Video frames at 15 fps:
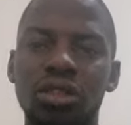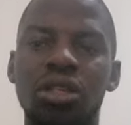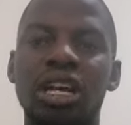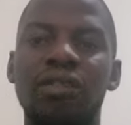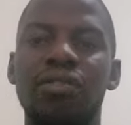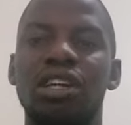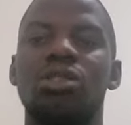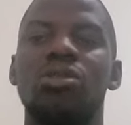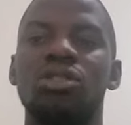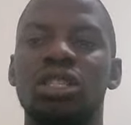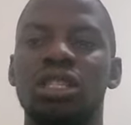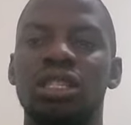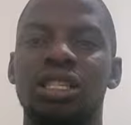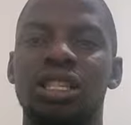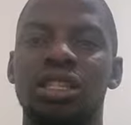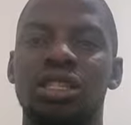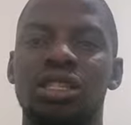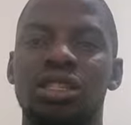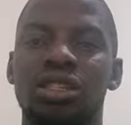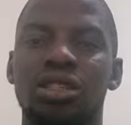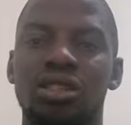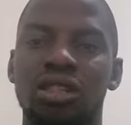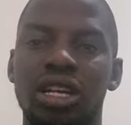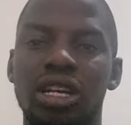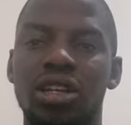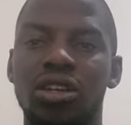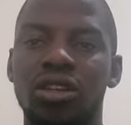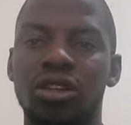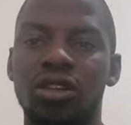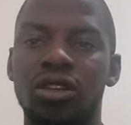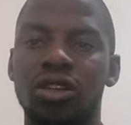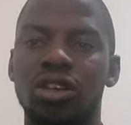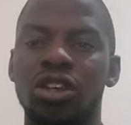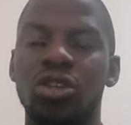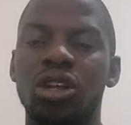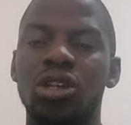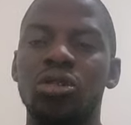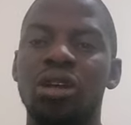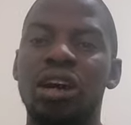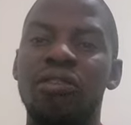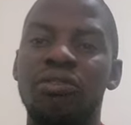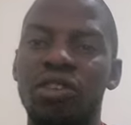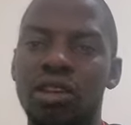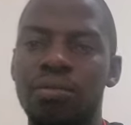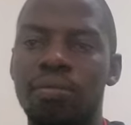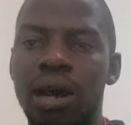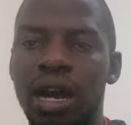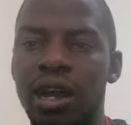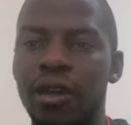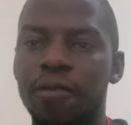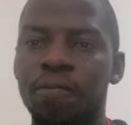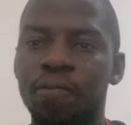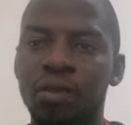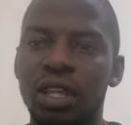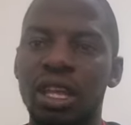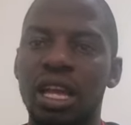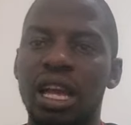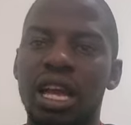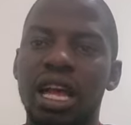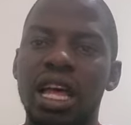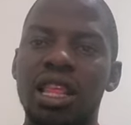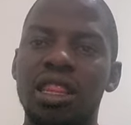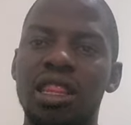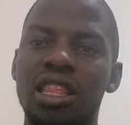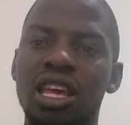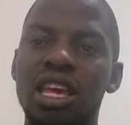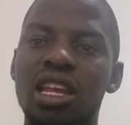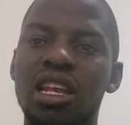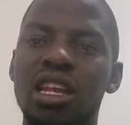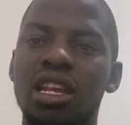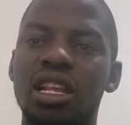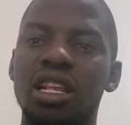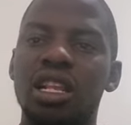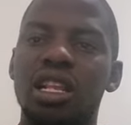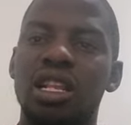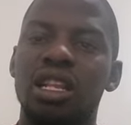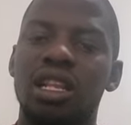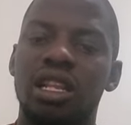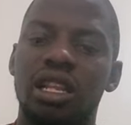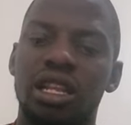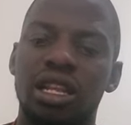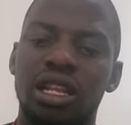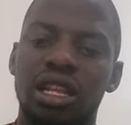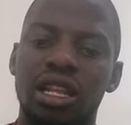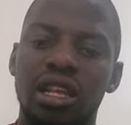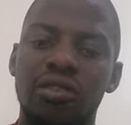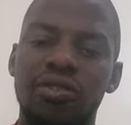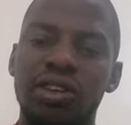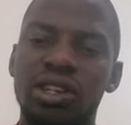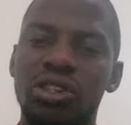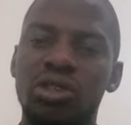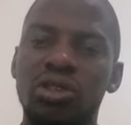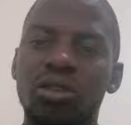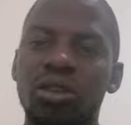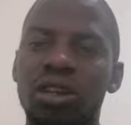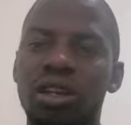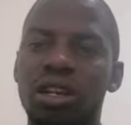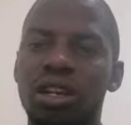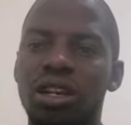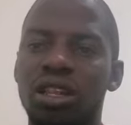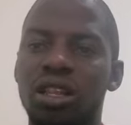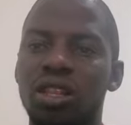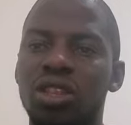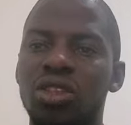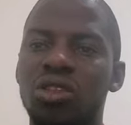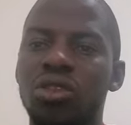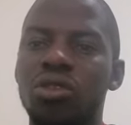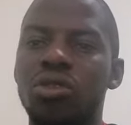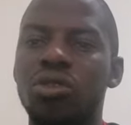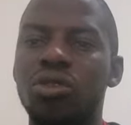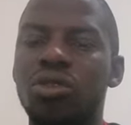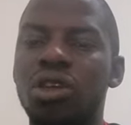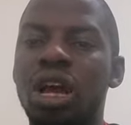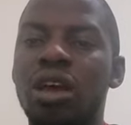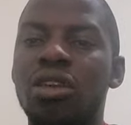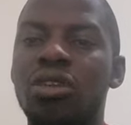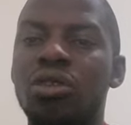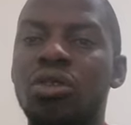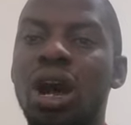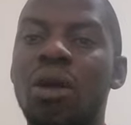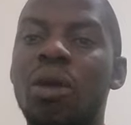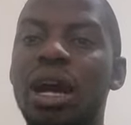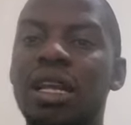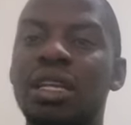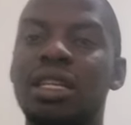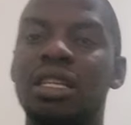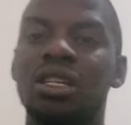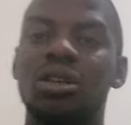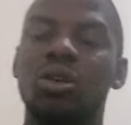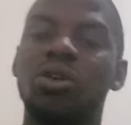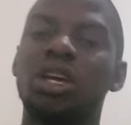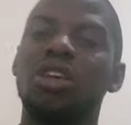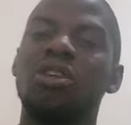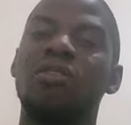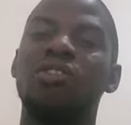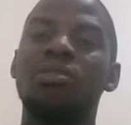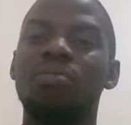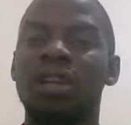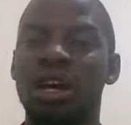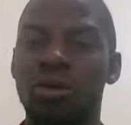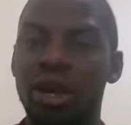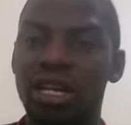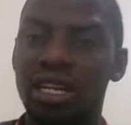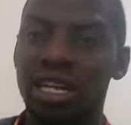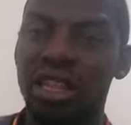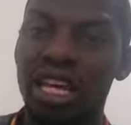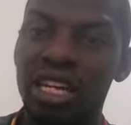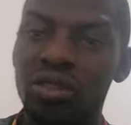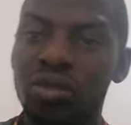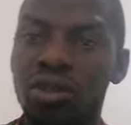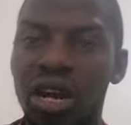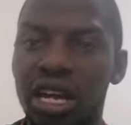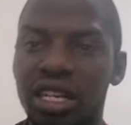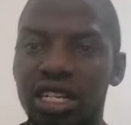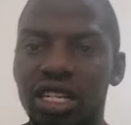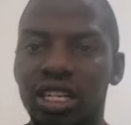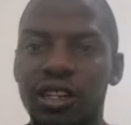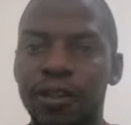have that consistency, in order to have feedback. And then if at all your award, okay, you have not been awarded that grant,